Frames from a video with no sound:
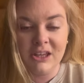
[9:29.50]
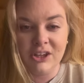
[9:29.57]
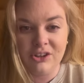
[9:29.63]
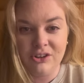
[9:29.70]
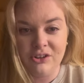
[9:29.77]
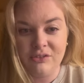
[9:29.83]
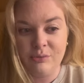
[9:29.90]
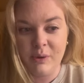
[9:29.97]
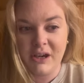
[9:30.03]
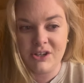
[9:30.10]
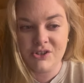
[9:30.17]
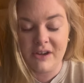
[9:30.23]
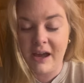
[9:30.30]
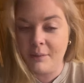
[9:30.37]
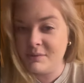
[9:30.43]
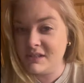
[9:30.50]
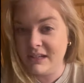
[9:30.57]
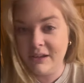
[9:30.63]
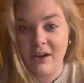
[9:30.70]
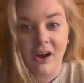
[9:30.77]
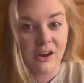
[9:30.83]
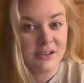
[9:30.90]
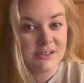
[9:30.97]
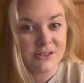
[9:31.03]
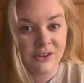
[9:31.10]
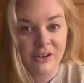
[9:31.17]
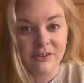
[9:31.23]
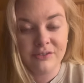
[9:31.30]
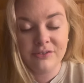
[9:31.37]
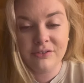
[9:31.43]
You've worked your absolute arse
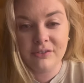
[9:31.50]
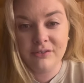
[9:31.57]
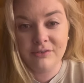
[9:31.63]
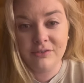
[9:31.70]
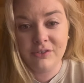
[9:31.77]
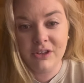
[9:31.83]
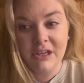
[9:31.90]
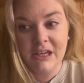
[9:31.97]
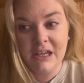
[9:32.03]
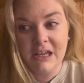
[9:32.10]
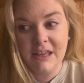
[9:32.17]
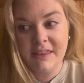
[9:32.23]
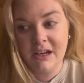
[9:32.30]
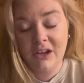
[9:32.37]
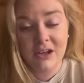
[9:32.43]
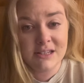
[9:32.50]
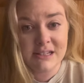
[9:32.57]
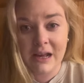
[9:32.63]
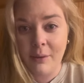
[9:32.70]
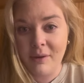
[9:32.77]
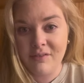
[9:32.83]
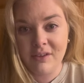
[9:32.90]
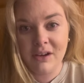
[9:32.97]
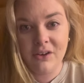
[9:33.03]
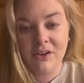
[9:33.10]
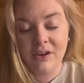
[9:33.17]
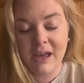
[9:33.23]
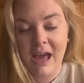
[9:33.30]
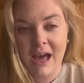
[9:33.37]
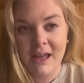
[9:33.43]
off for the last however
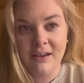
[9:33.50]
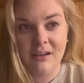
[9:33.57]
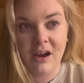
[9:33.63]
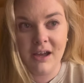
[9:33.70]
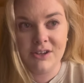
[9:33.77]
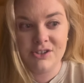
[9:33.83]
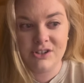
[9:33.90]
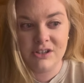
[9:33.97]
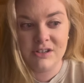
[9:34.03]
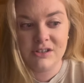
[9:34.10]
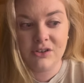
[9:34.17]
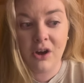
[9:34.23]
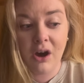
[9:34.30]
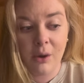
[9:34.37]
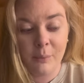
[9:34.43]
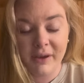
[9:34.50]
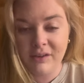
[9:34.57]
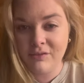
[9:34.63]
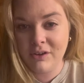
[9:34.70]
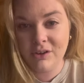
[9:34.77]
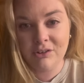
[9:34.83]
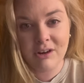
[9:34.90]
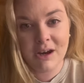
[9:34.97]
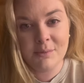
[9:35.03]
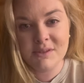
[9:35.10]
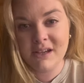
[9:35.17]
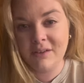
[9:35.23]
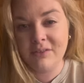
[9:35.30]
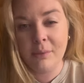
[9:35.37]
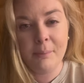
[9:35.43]
long, and I just can't wait for you and Graham to
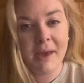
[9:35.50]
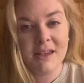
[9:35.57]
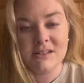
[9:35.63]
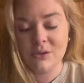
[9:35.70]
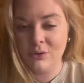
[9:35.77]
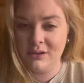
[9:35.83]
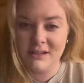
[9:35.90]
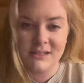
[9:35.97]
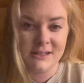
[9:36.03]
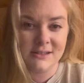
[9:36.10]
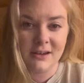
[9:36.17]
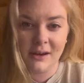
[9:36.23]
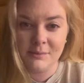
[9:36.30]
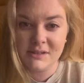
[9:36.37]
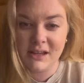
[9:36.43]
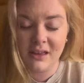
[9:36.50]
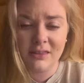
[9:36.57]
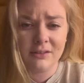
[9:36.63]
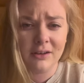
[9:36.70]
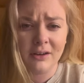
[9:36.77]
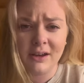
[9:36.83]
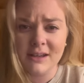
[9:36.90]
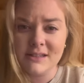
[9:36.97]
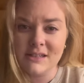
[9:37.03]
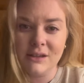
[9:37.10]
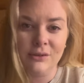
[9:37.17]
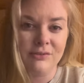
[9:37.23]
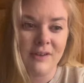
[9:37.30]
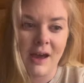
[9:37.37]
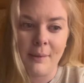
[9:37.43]
have the best quality time together and go and see
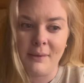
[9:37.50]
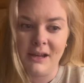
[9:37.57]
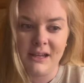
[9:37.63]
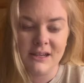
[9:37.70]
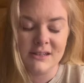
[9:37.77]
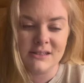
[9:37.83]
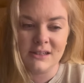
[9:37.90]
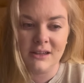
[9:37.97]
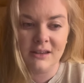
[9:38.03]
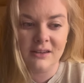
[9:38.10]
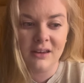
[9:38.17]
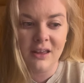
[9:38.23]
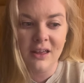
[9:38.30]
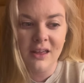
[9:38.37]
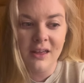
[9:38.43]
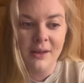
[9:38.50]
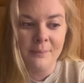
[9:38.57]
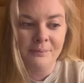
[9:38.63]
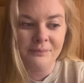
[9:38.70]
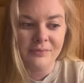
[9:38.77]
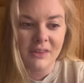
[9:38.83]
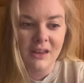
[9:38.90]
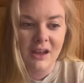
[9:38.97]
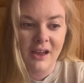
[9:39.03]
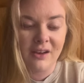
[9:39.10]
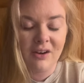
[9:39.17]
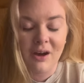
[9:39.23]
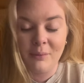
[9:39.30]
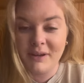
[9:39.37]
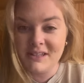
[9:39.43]
your families, and I
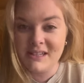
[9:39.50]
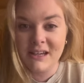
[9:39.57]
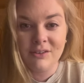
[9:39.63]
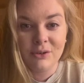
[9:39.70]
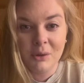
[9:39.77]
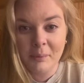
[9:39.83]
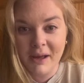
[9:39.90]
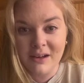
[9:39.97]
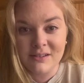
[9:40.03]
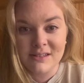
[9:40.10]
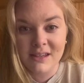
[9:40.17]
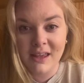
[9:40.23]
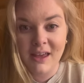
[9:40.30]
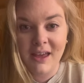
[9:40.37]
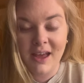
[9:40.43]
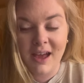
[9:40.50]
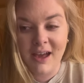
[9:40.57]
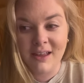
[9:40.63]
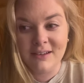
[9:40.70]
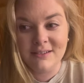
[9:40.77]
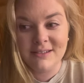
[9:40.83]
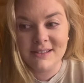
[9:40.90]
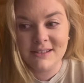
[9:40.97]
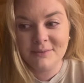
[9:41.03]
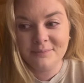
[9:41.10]
can't wait to hear all about it. And